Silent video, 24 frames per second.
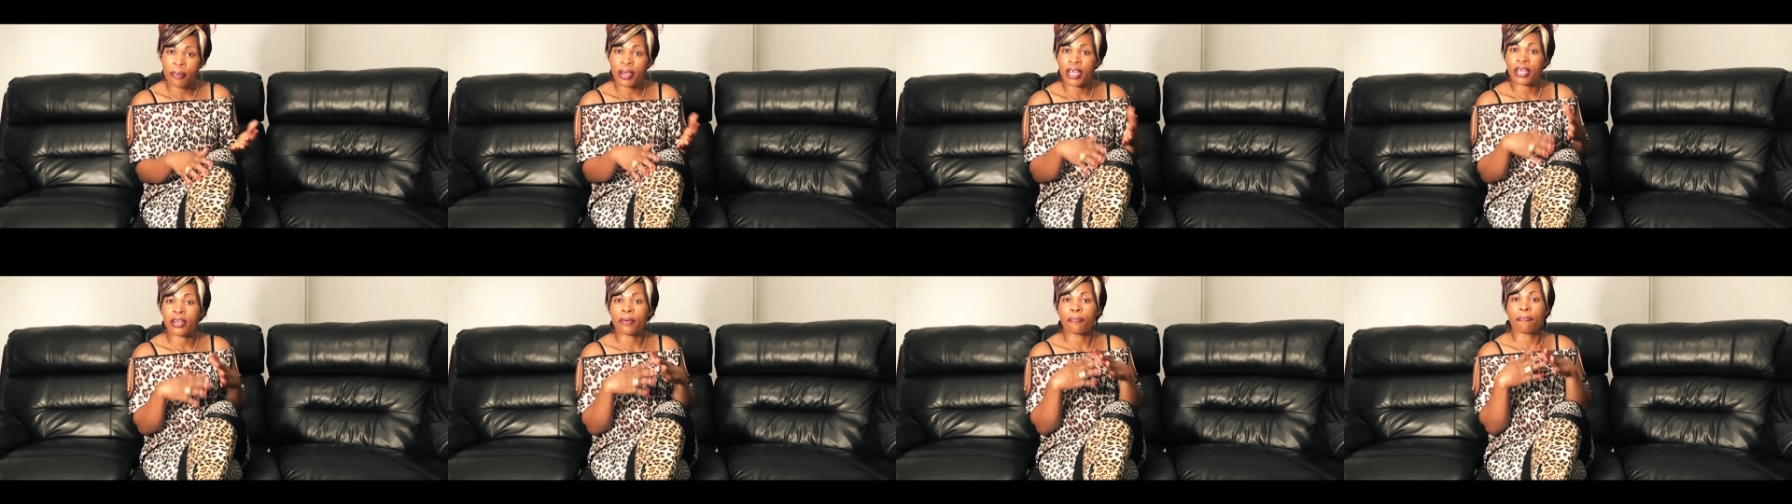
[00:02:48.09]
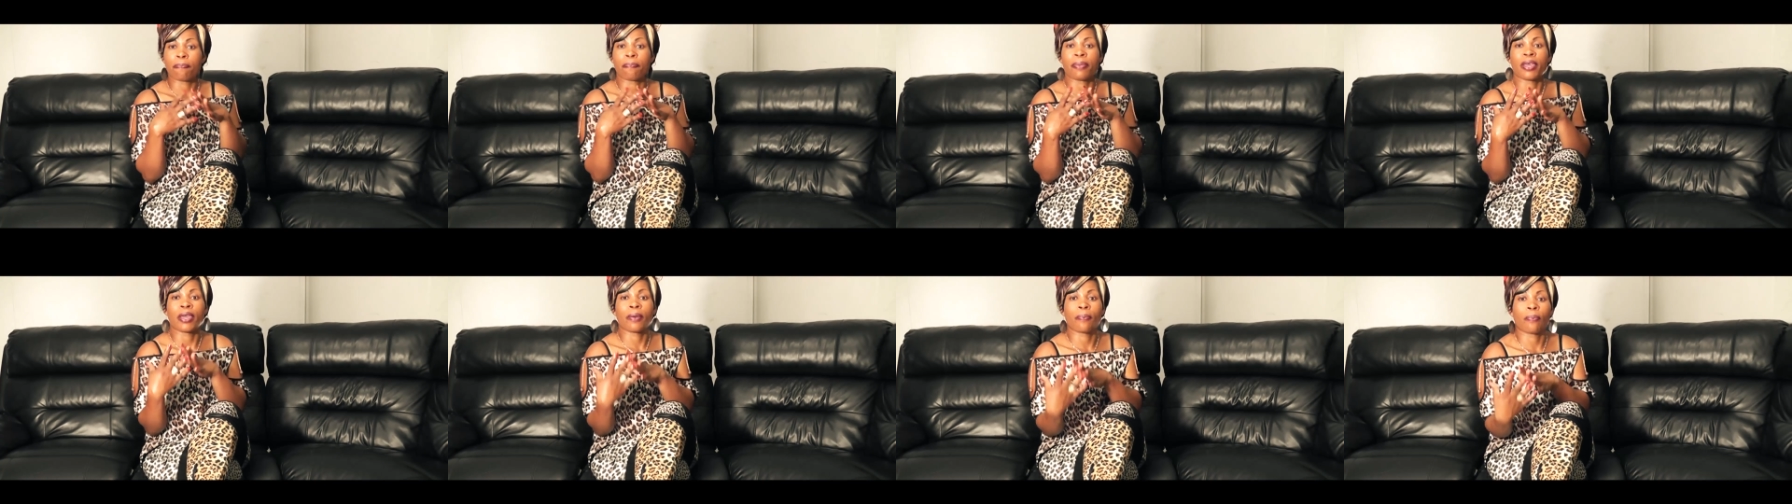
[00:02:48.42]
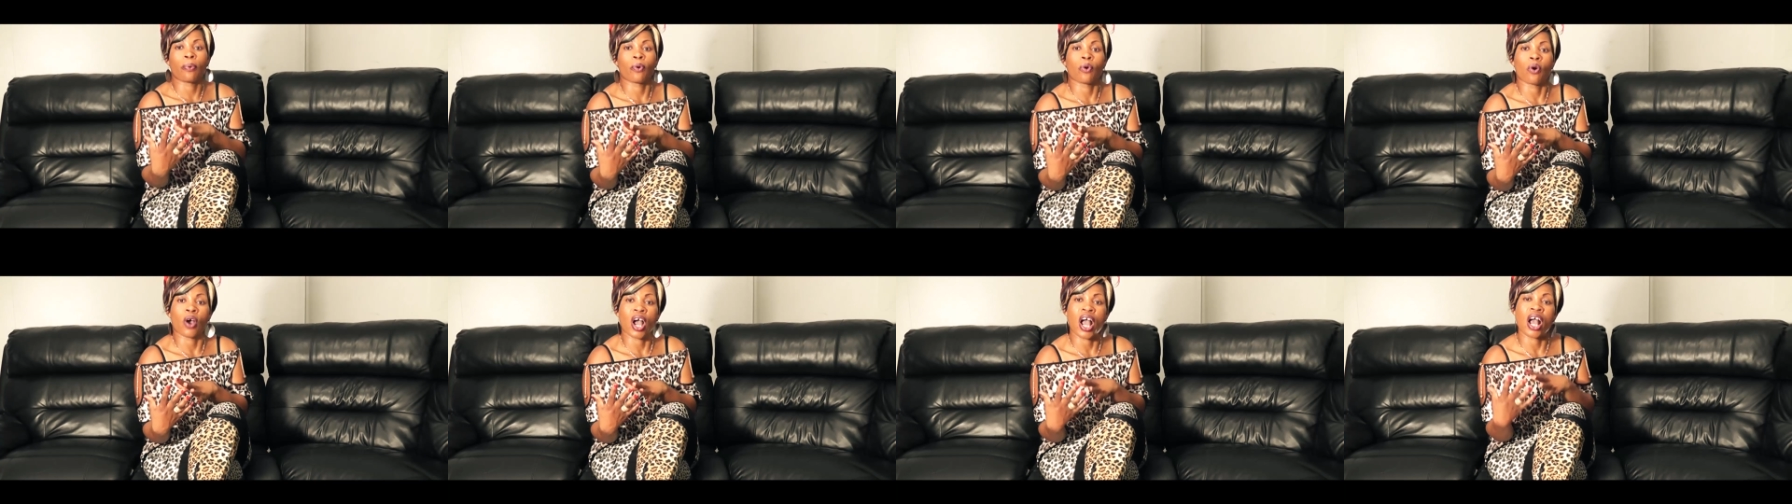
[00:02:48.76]
many
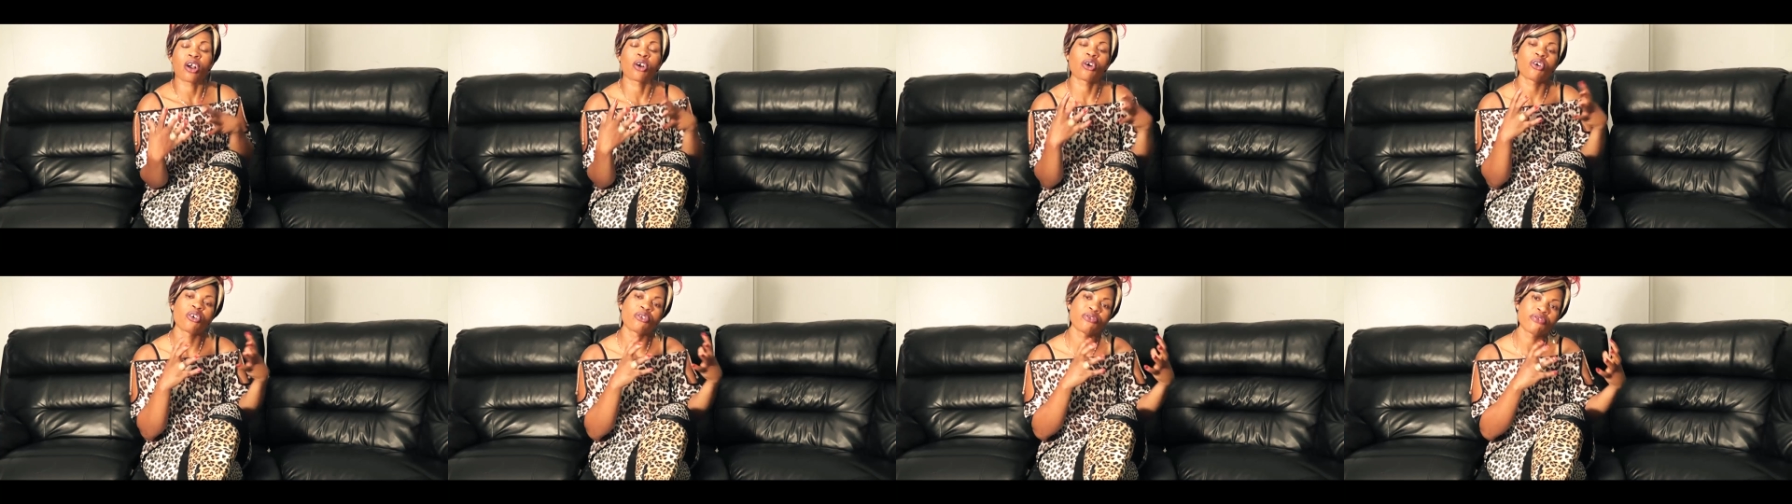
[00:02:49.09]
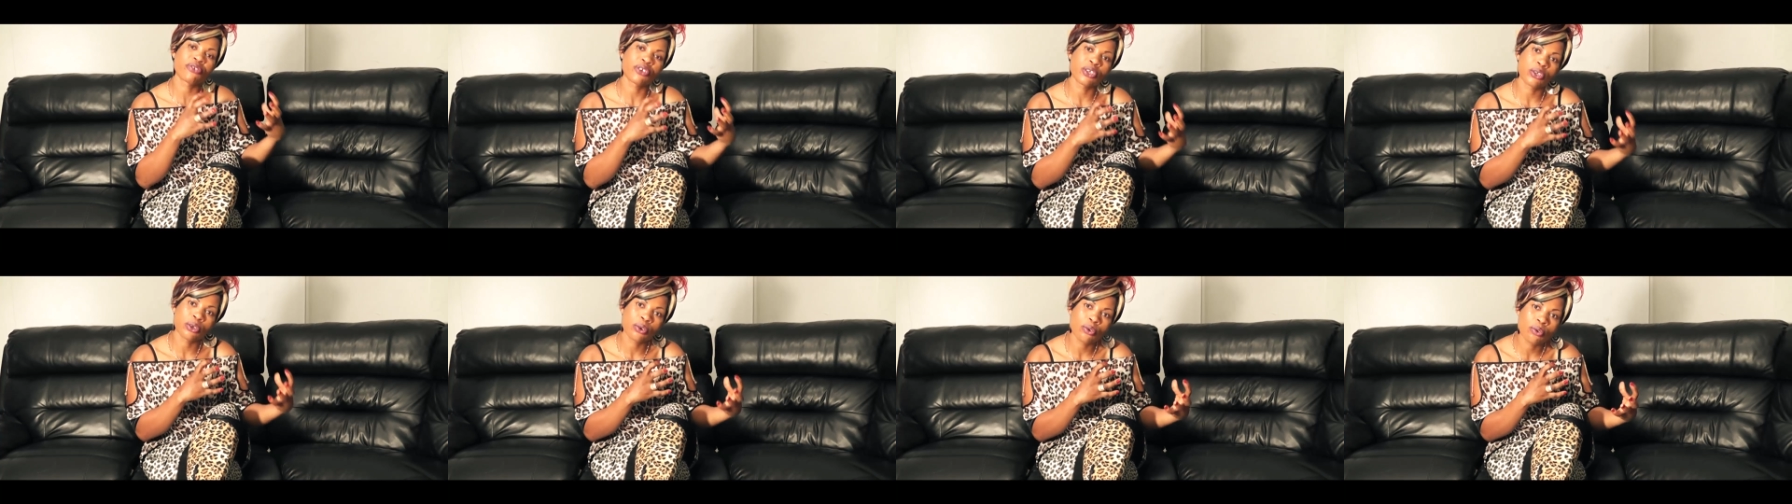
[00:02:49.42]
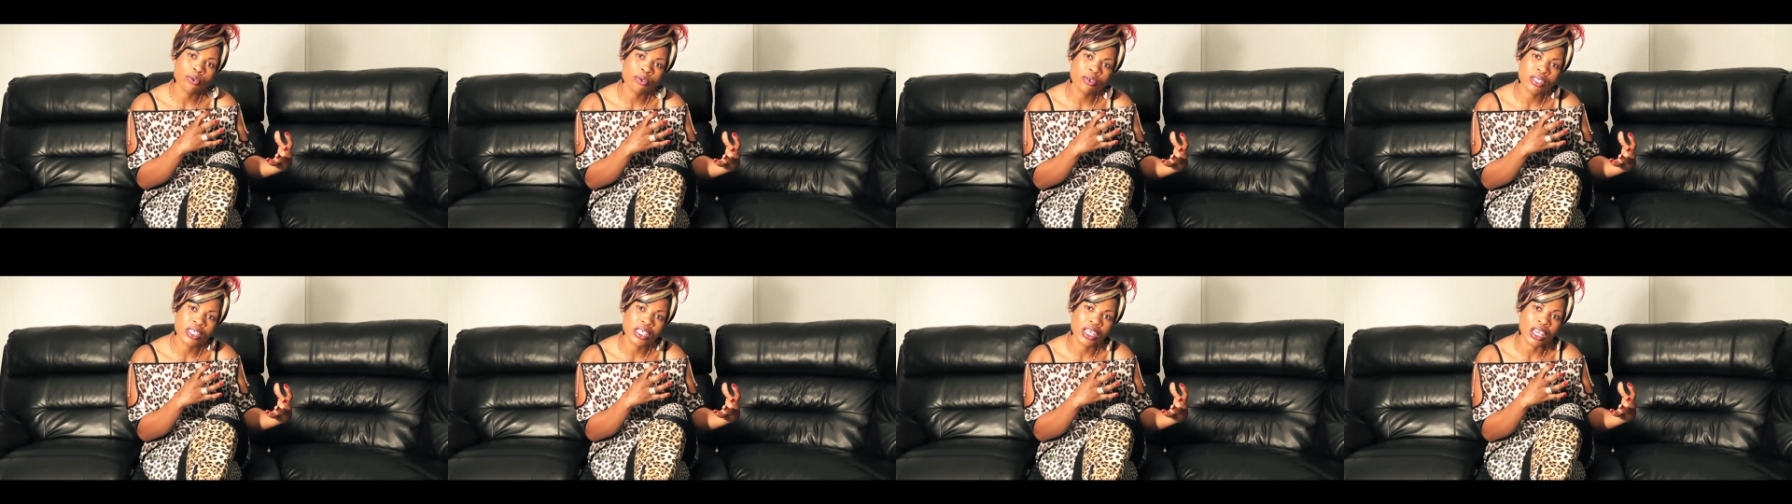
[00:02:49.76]
people are
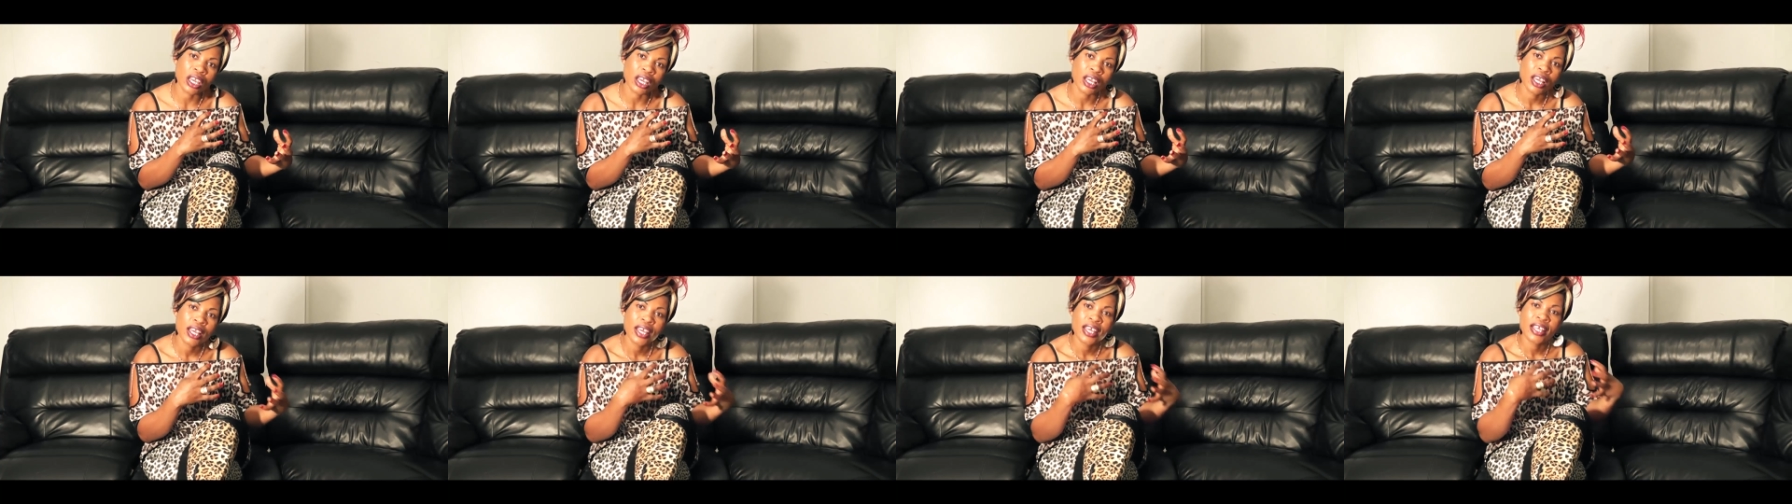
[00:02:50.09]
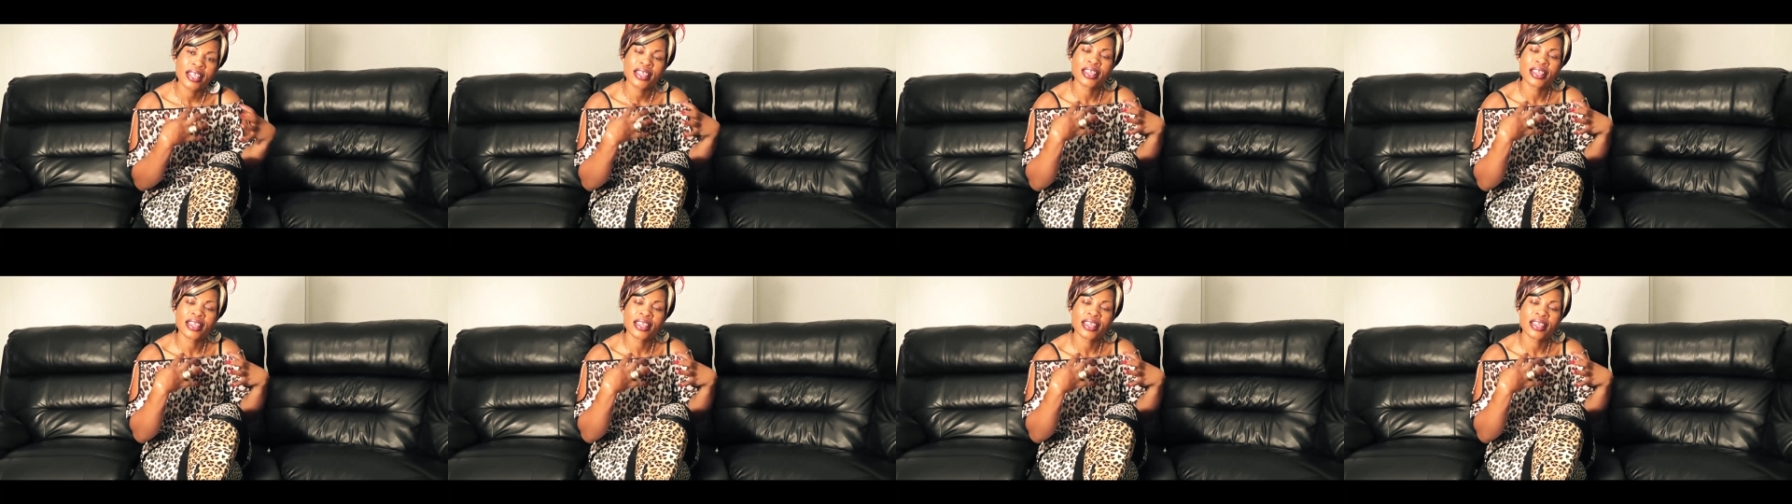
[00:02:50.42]
confusing